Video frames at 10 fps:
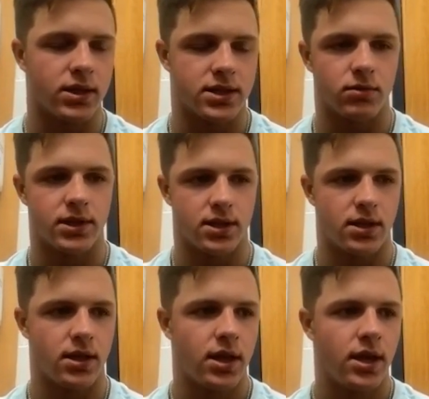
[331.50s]
is
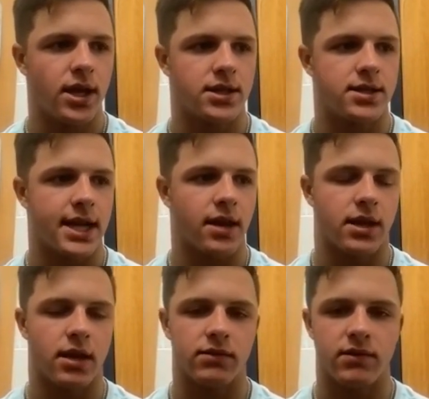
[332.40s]
it's a town
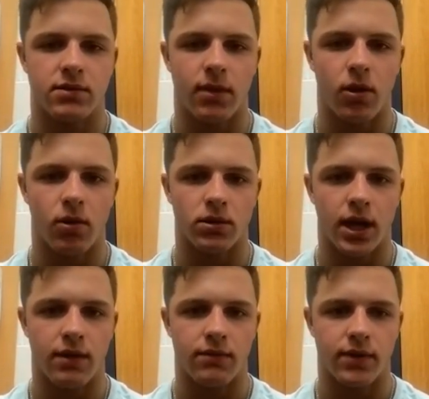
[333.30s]
that I've lived in my whole
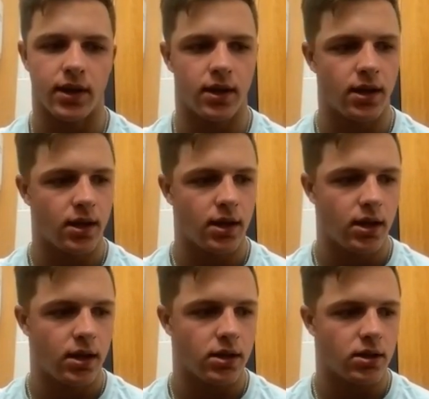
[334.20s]
life, and
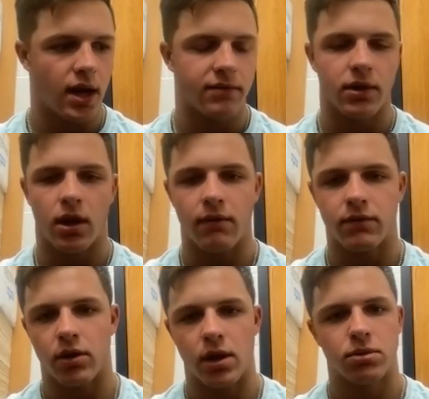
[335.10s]
you know I've
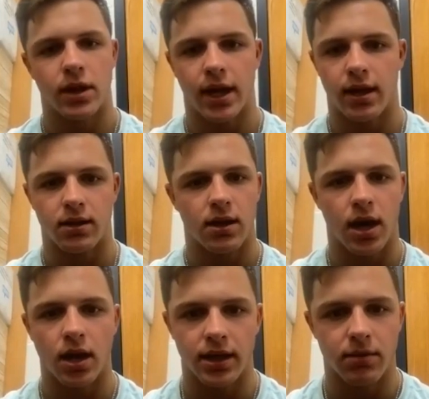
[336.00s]
grown up playing
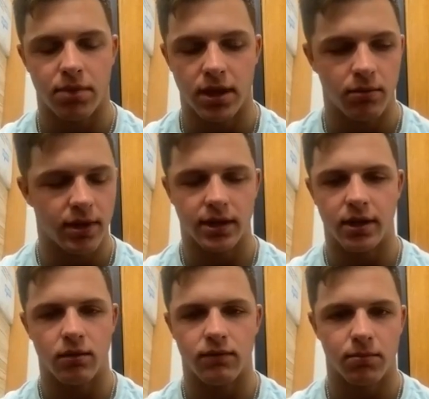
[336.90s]
Pee Wee
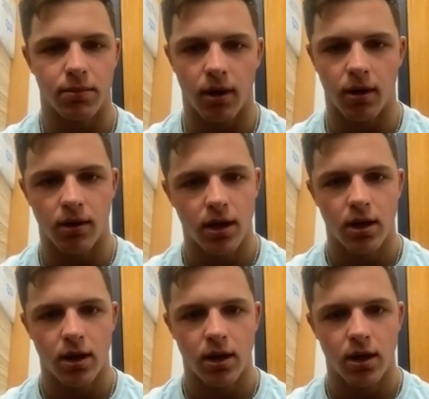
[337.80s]
Aledo football,